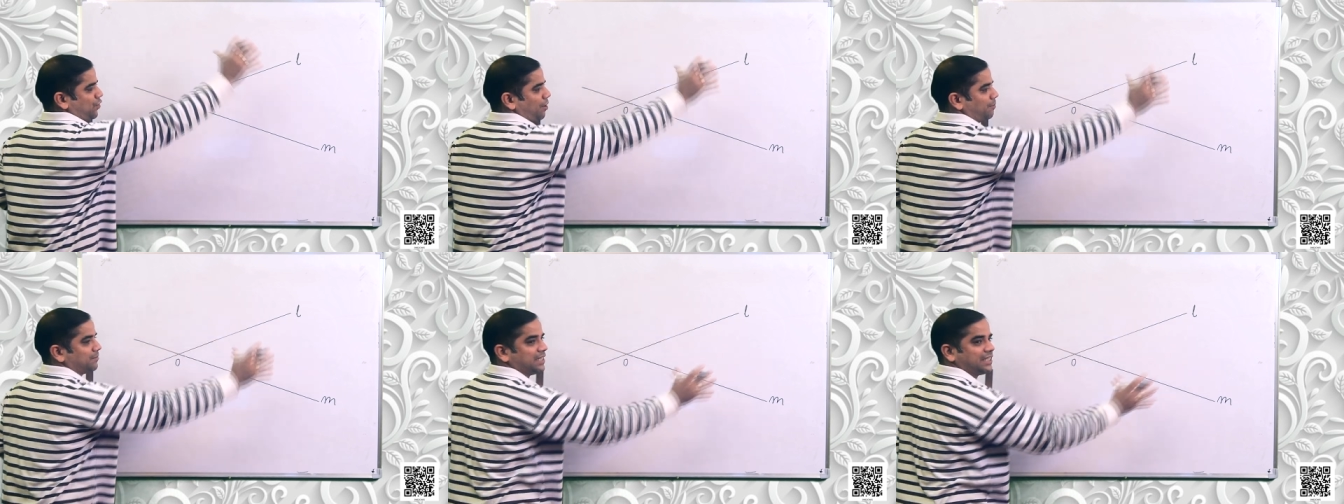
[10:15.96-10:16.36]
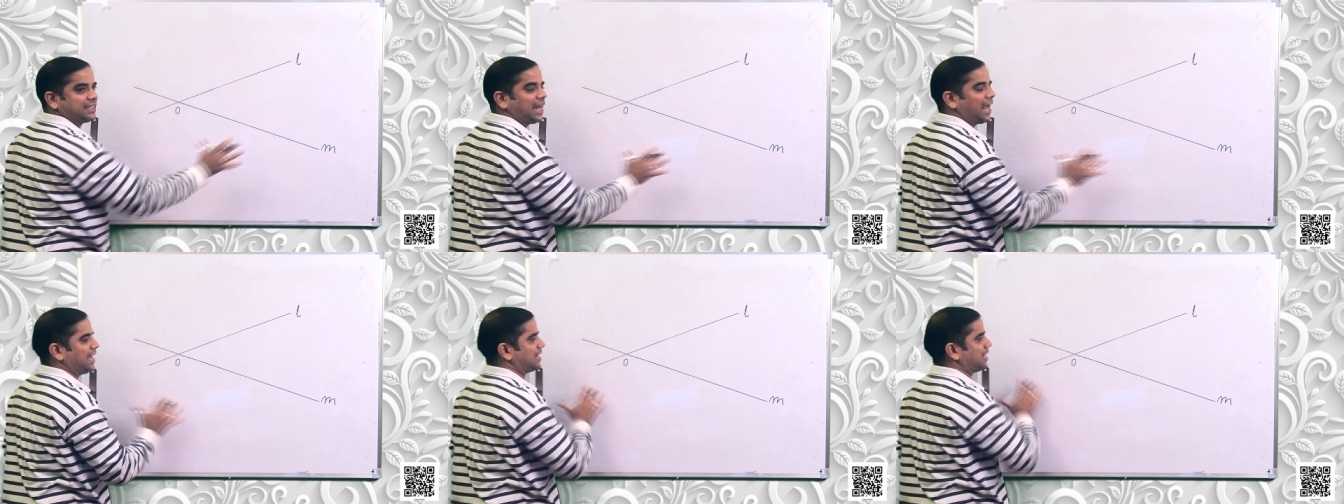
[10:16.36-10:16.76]
from this
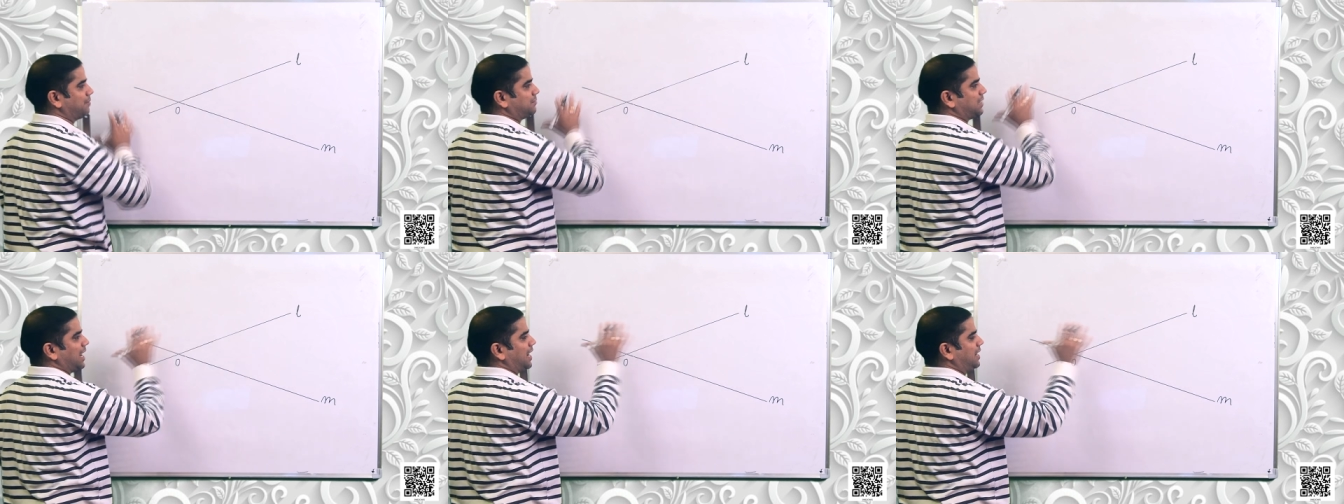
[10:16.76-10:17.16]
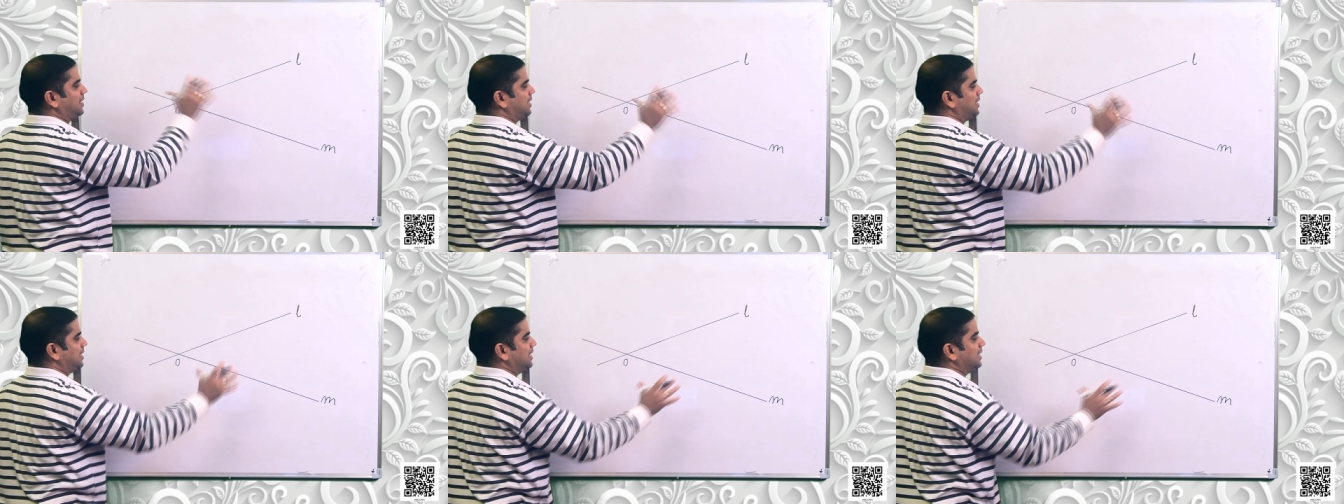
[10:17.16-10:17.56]
diagram
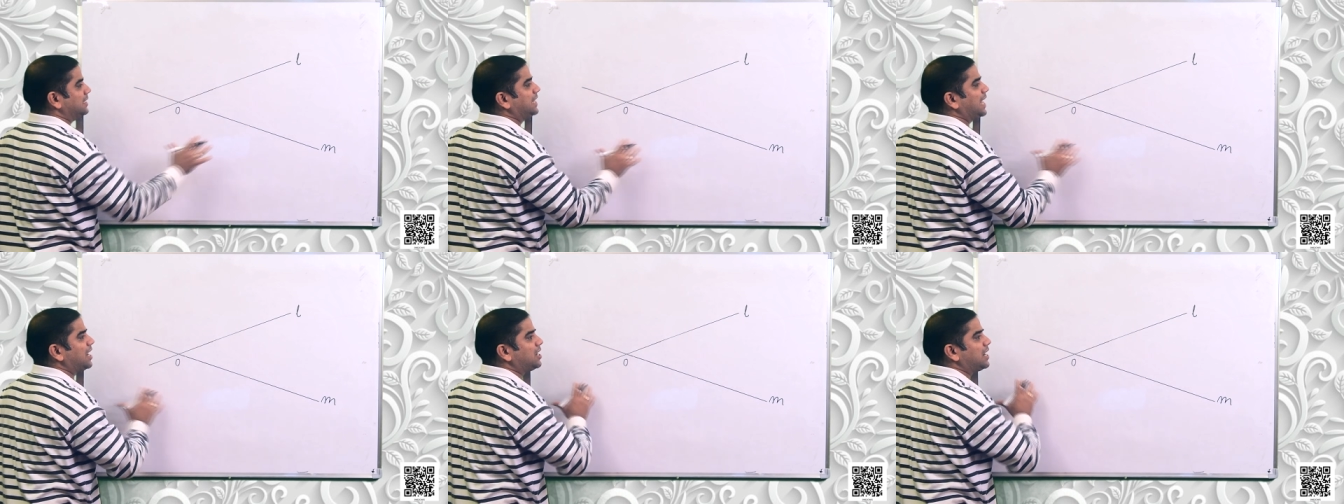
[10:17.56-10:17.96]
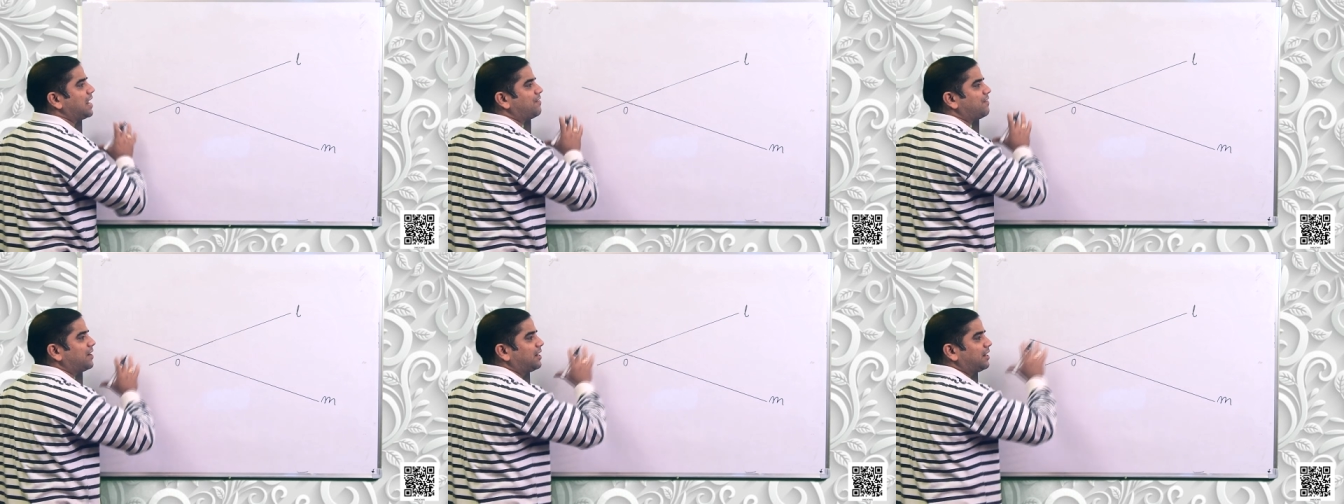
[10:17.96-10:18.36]
that there
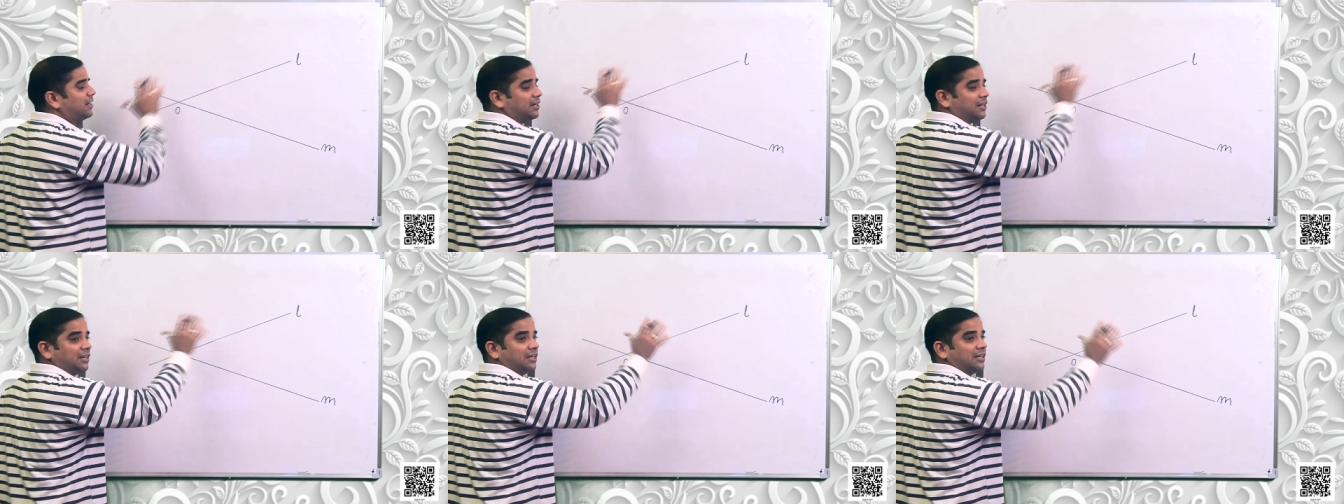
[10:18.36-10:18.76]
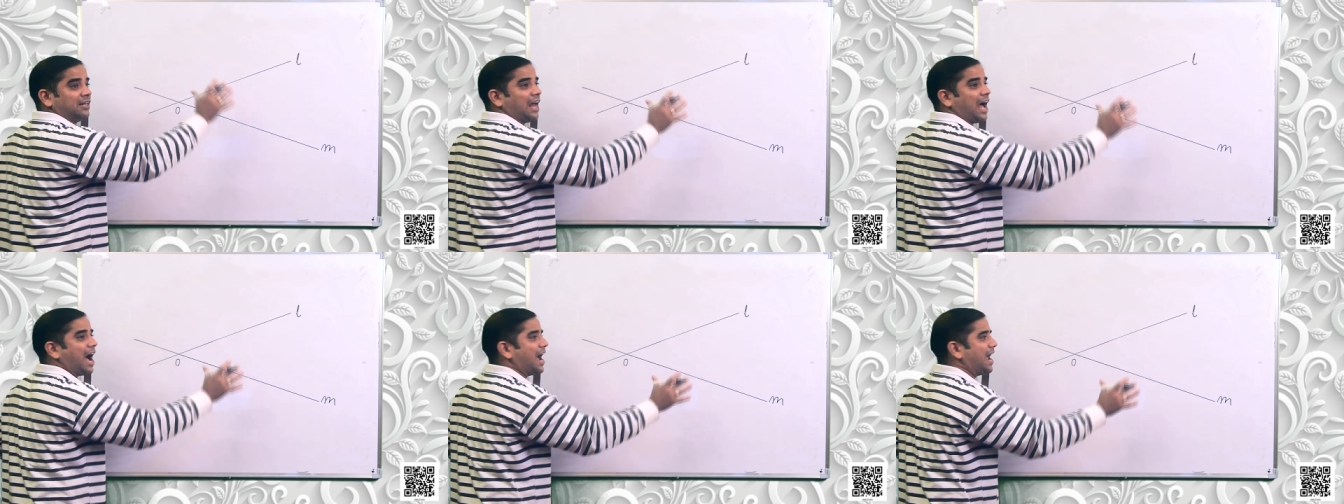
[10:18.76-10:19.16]
never
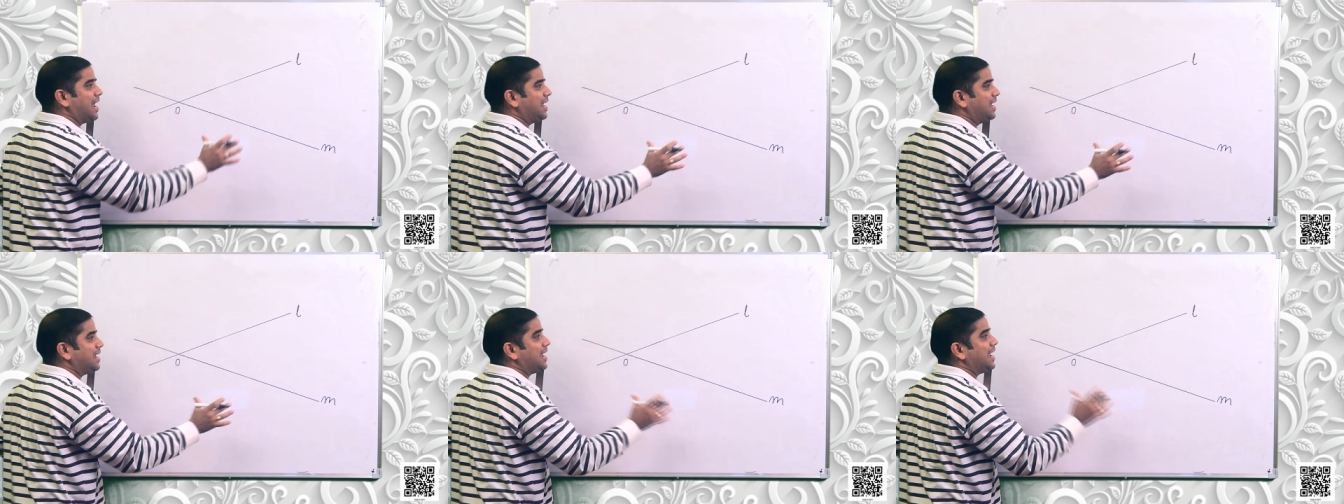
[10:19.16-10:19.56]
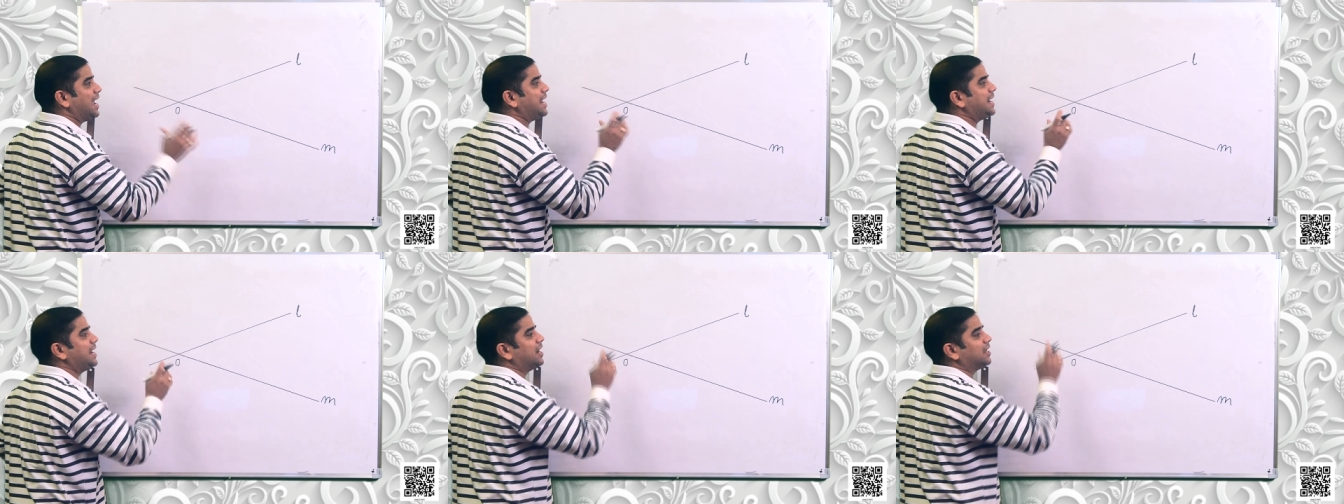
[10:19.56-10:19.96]
lie
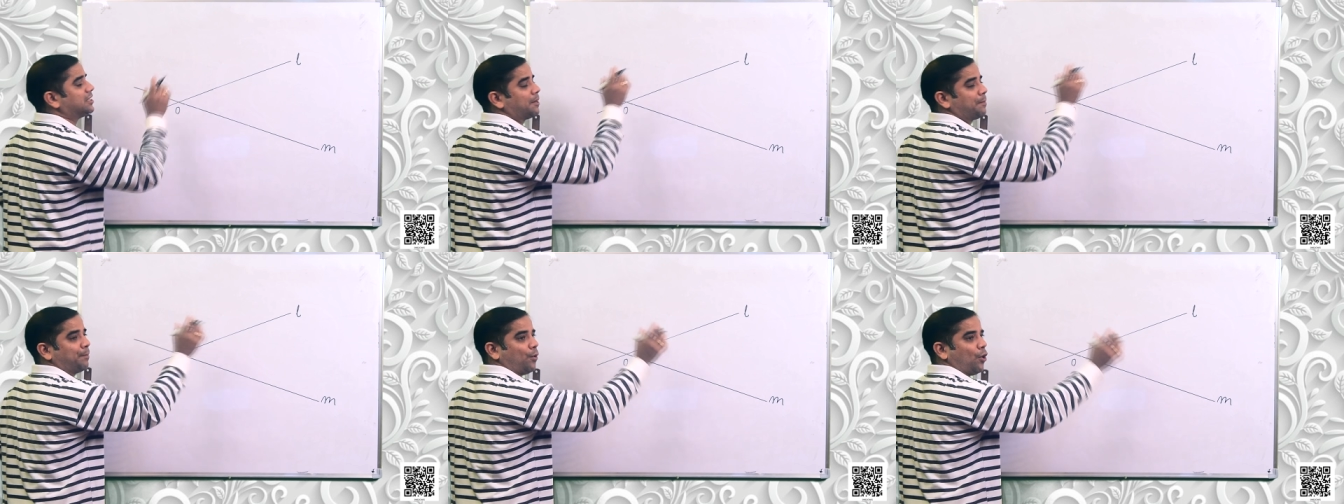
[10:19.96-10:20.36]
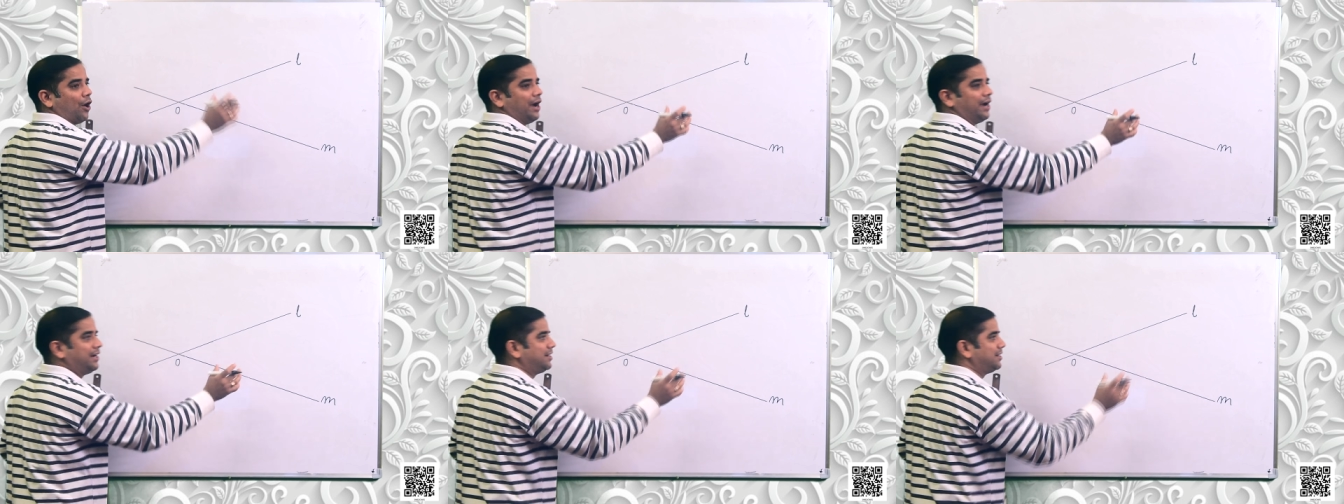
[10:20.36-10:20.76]
any other
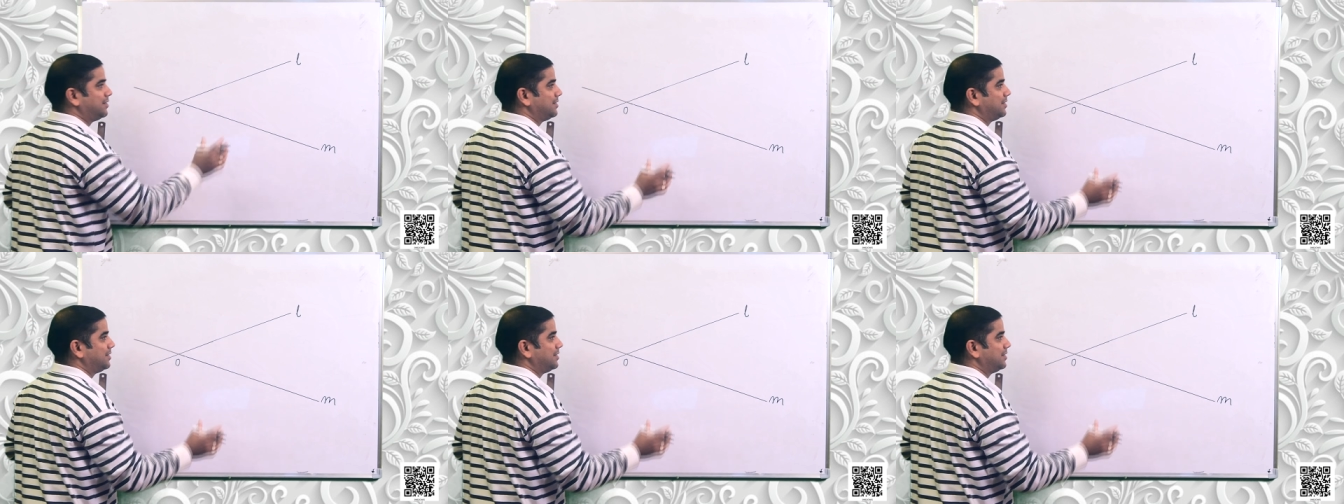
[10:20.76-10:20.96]
point